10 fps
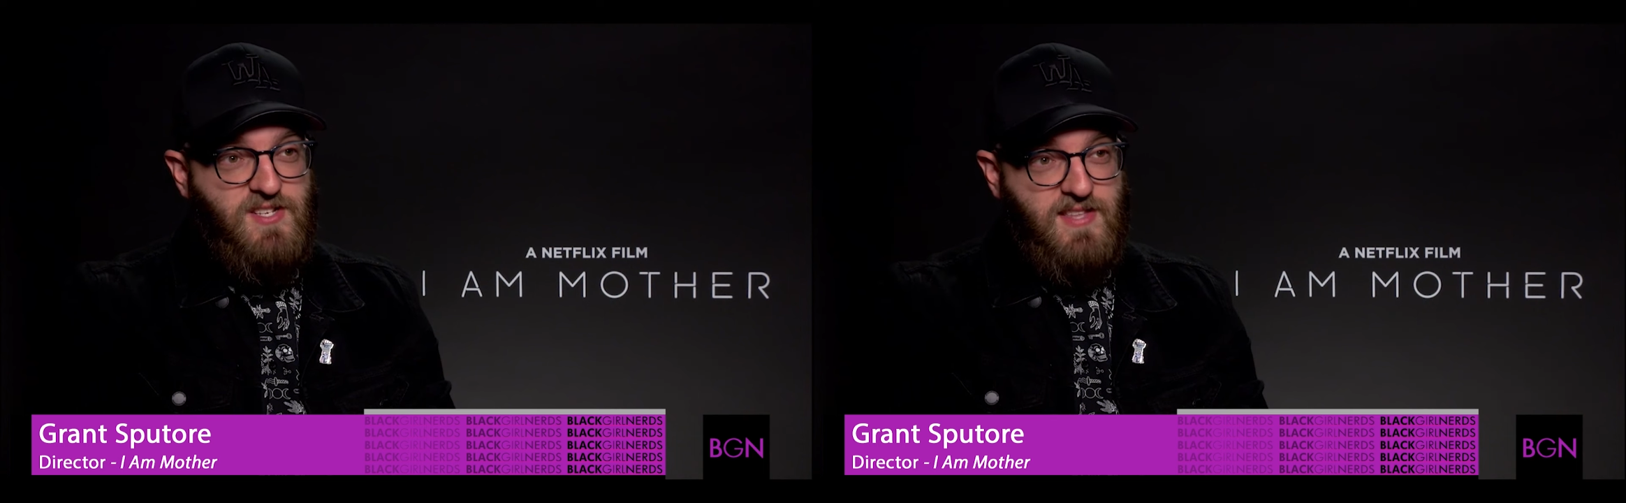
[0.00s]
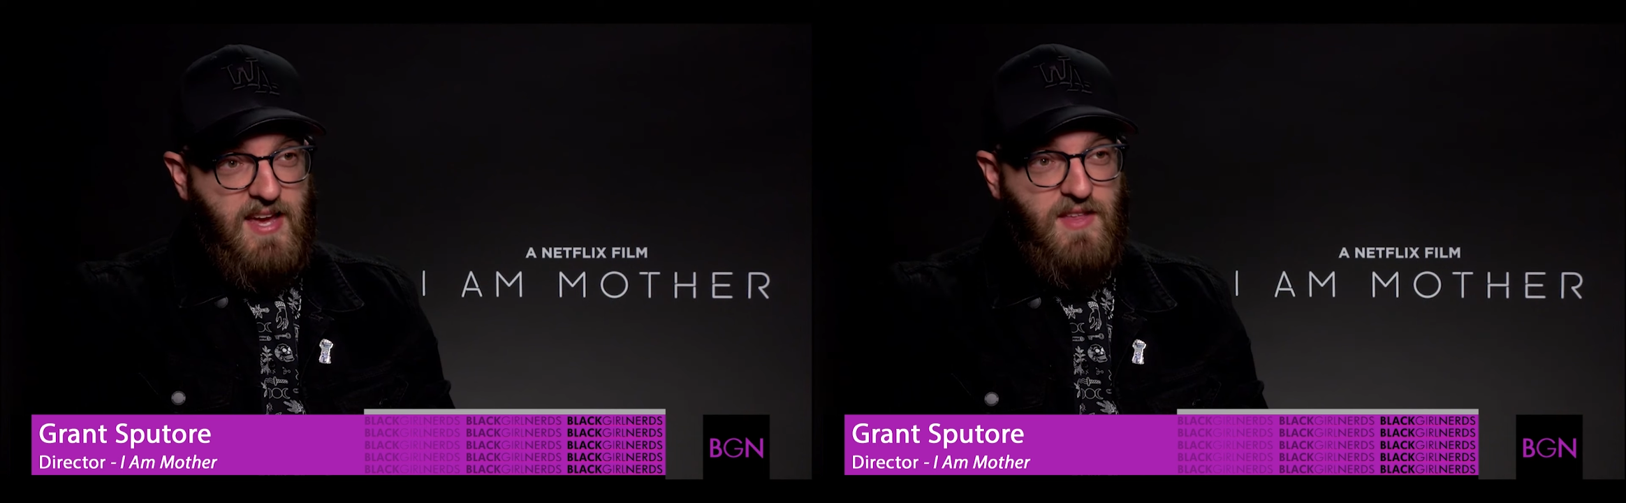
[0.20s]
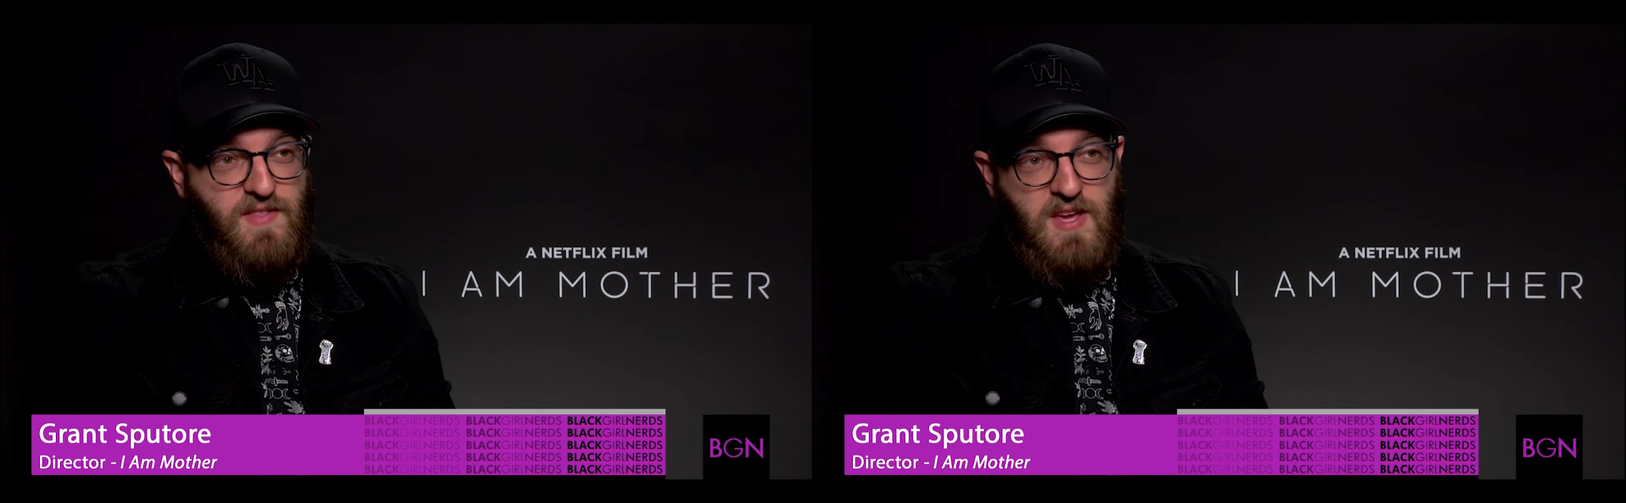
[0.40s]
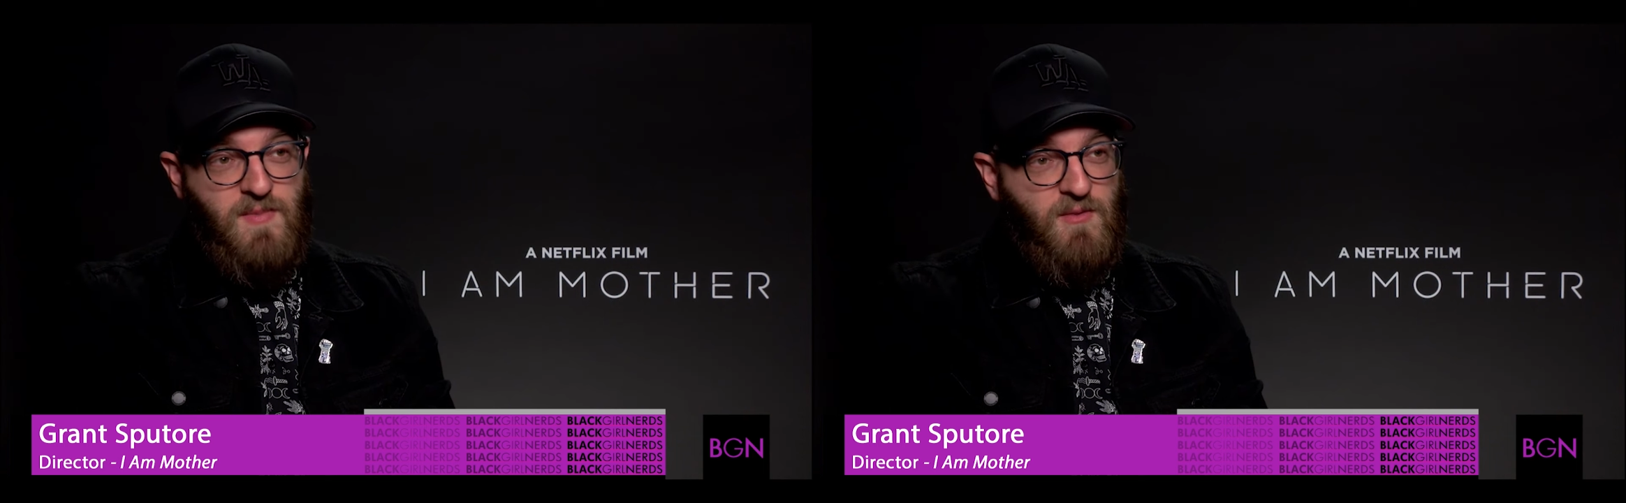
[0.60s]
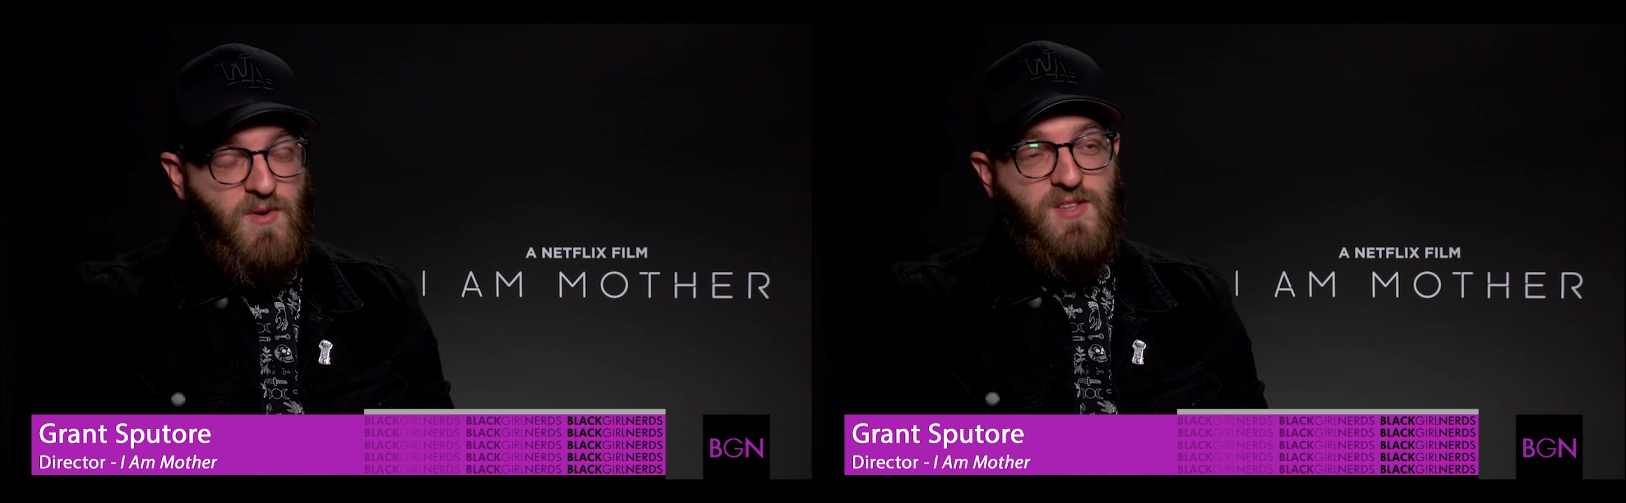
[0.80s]
is like a
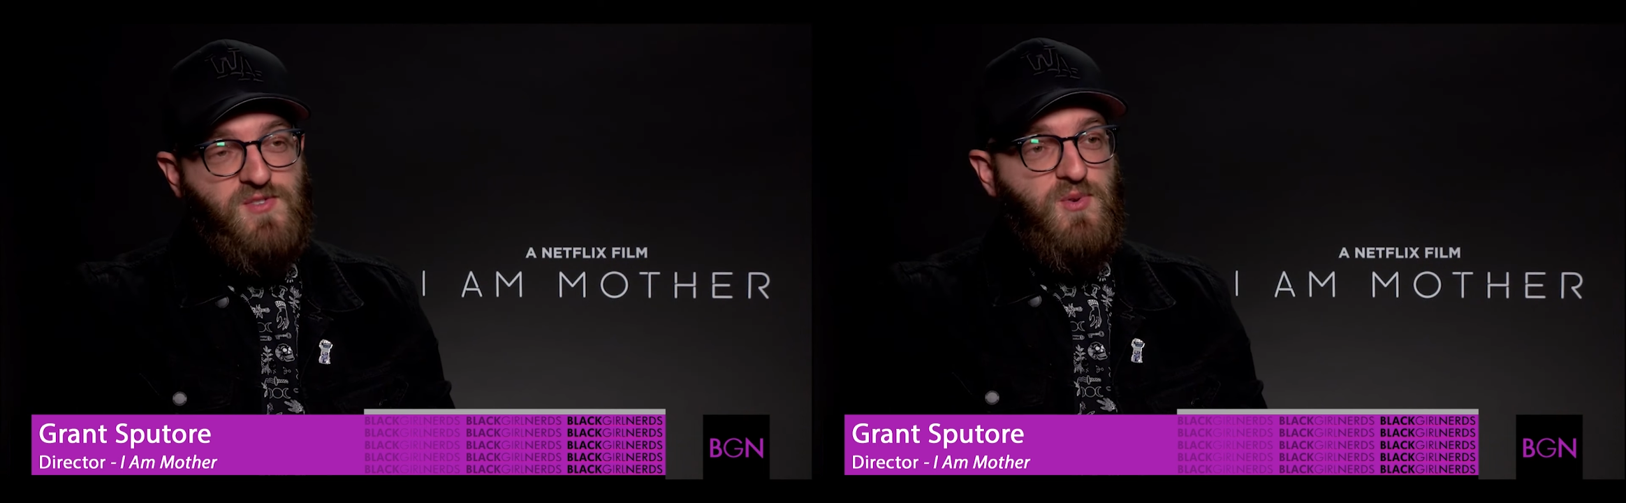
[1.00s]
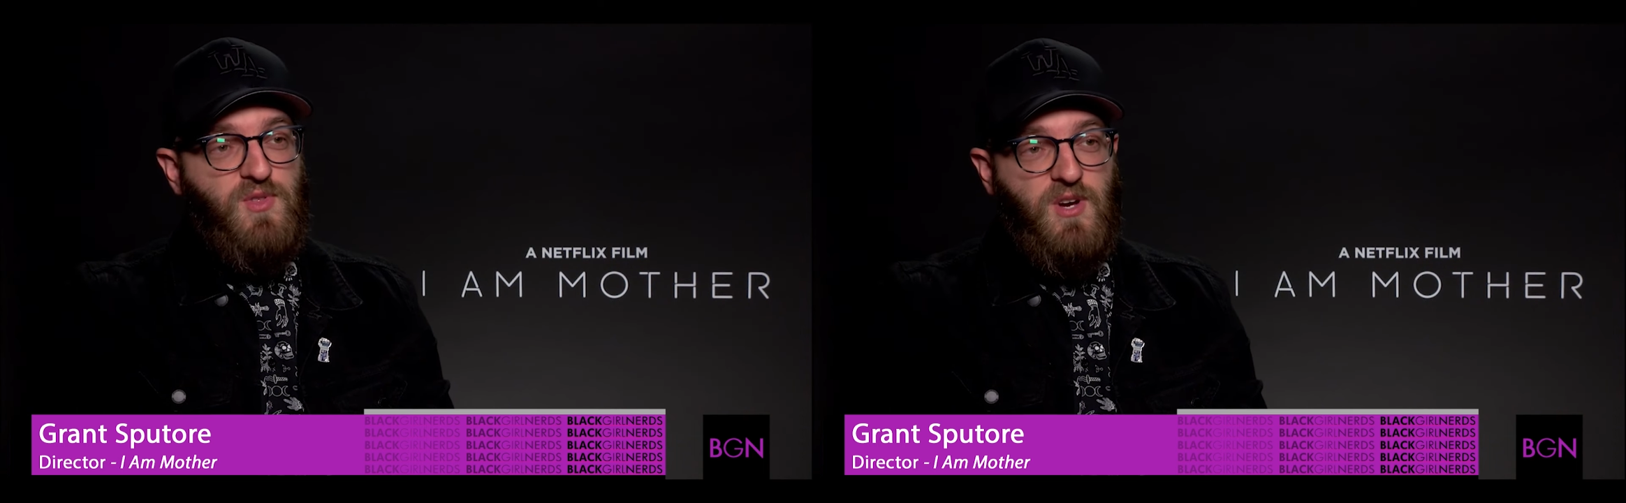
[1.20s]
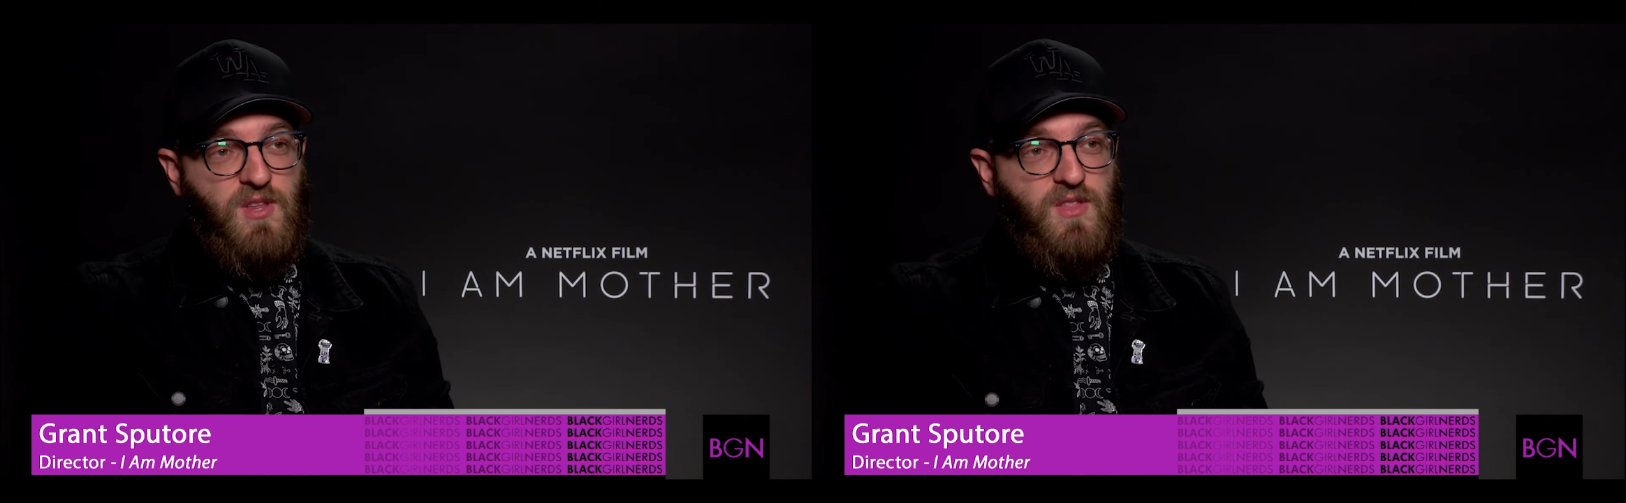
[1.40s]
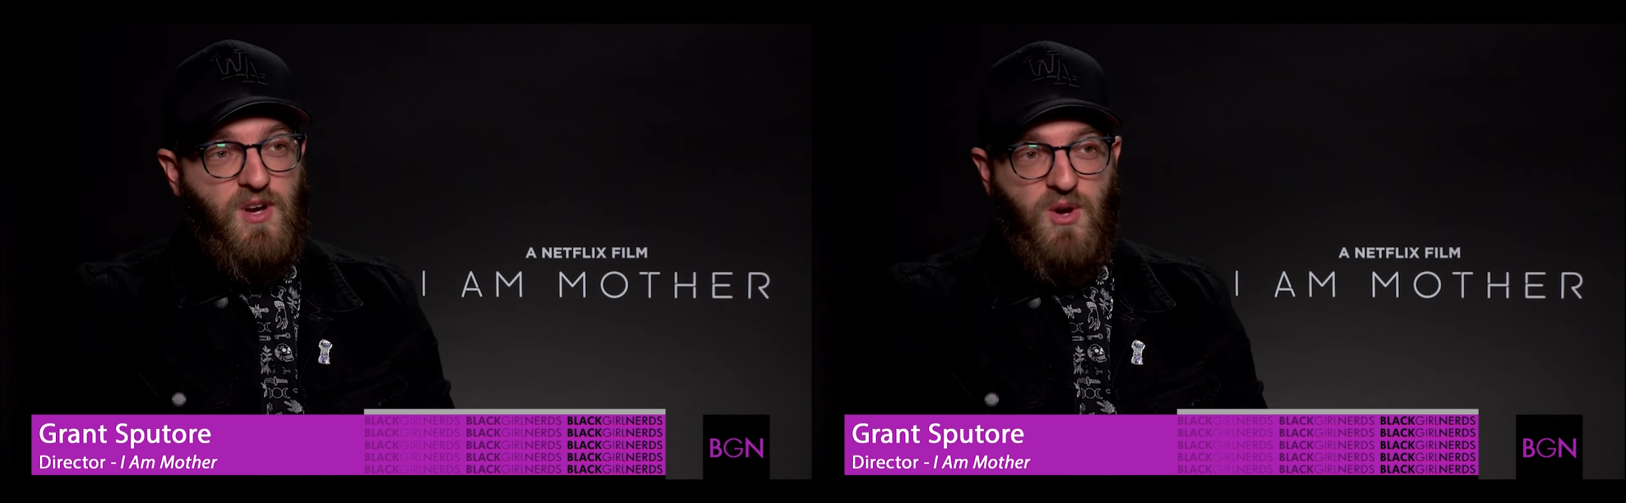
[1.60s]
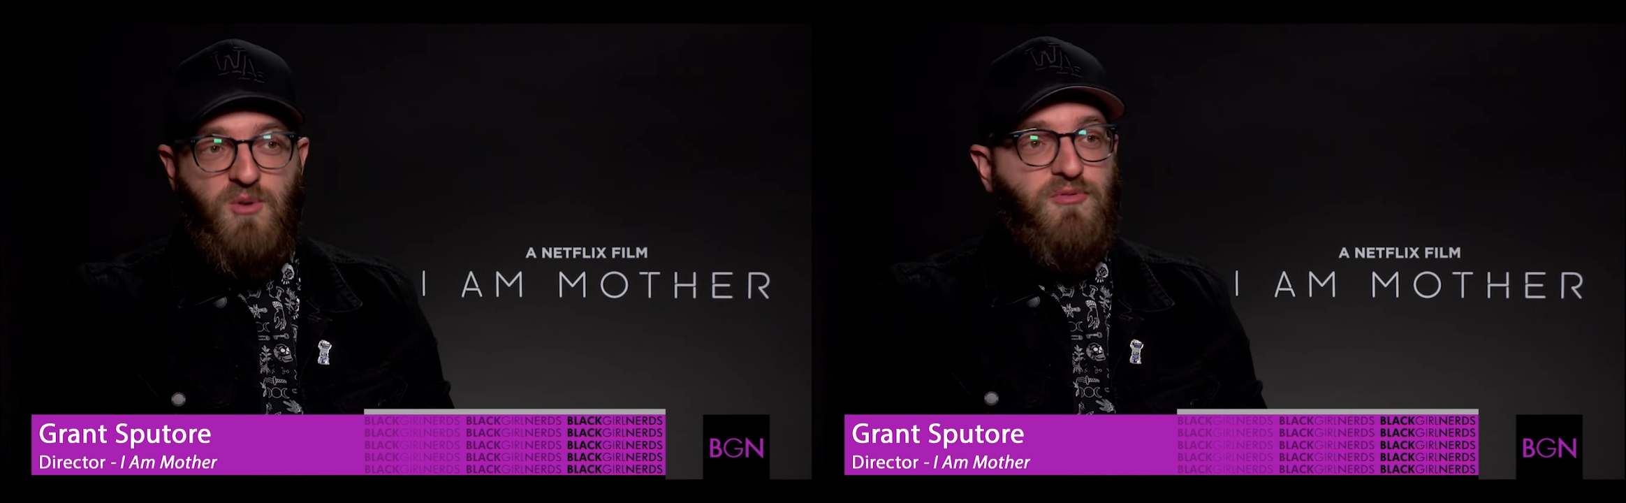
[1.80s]
theme that runs through the,
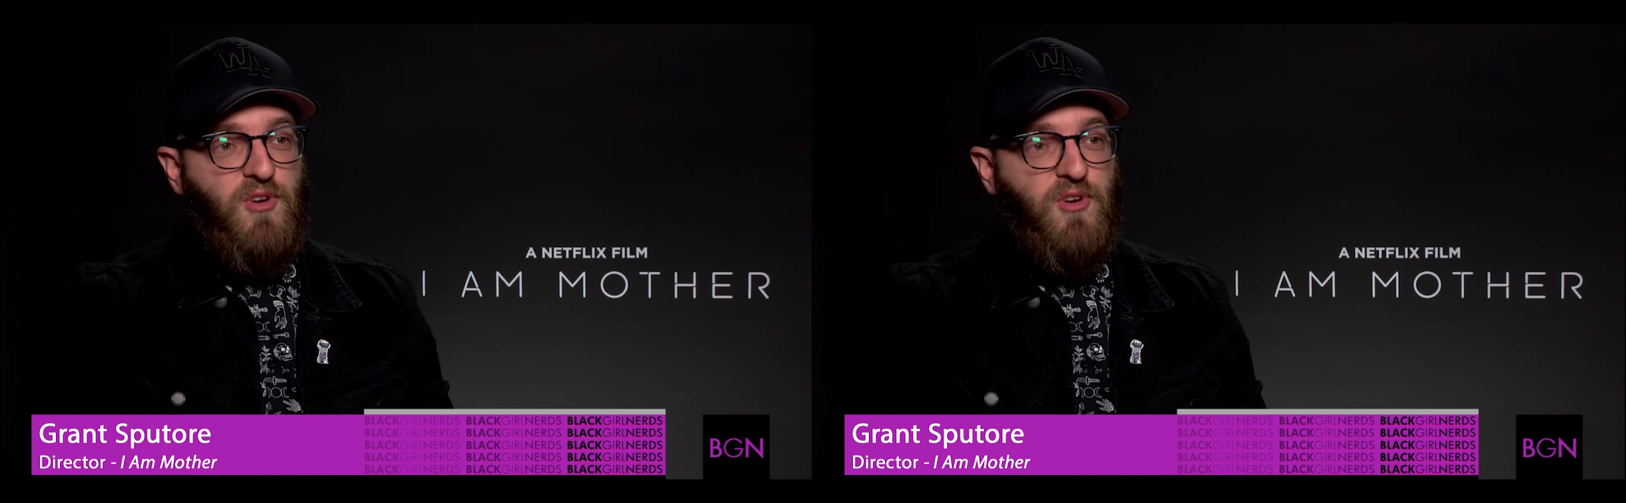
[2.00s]
the whole yeah.